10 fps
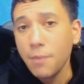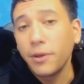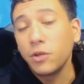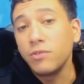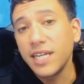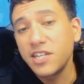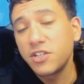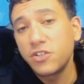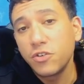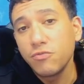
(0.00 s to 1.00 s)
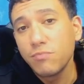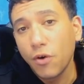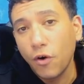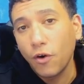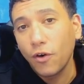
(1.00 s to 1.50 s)
But you need to do
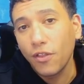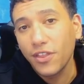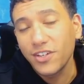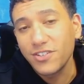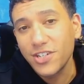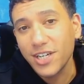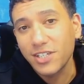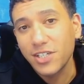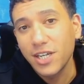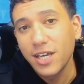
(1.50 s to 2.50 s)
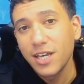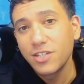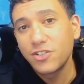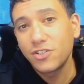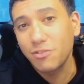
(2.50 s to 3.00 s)
more than just
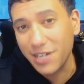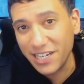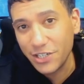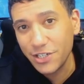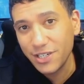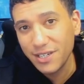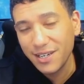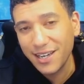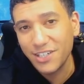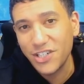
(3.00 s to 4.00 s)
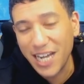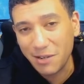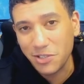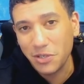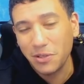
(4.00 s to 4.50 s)
screech and
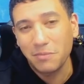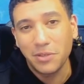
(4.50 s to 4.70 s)
shout at them.